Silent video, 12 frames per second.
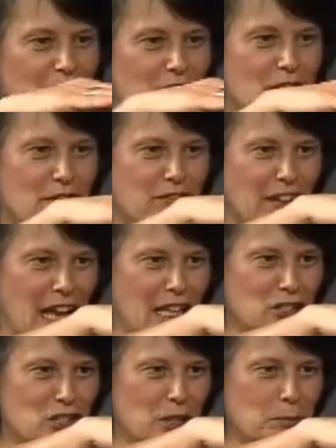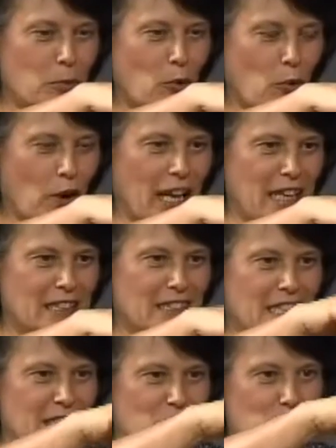the vanishing point.
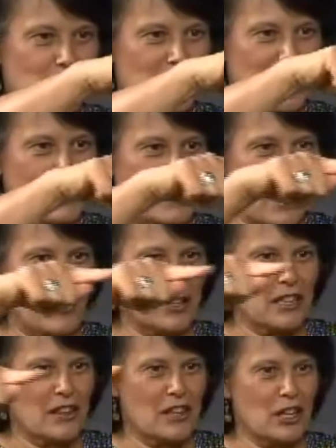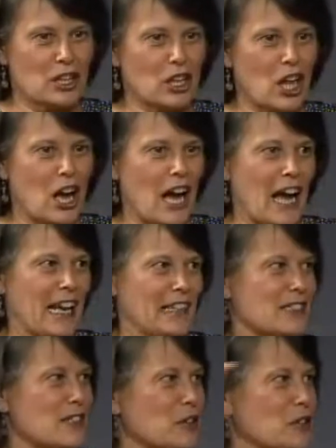It's really about the line.
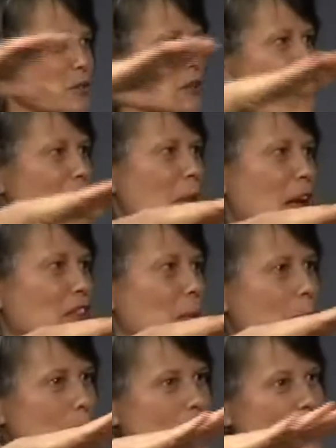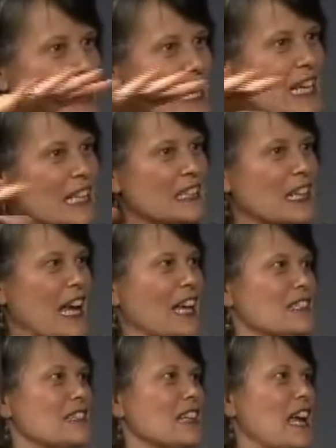So it's really about the big
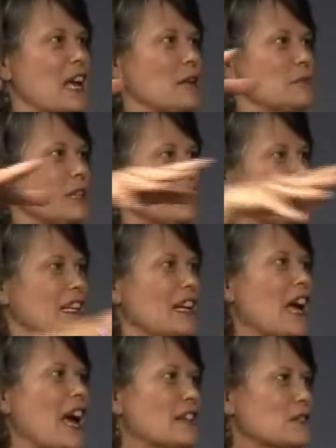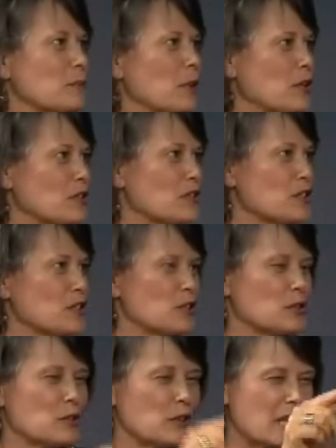landscape, as opposed
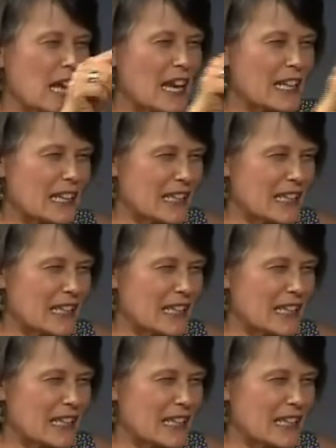to getting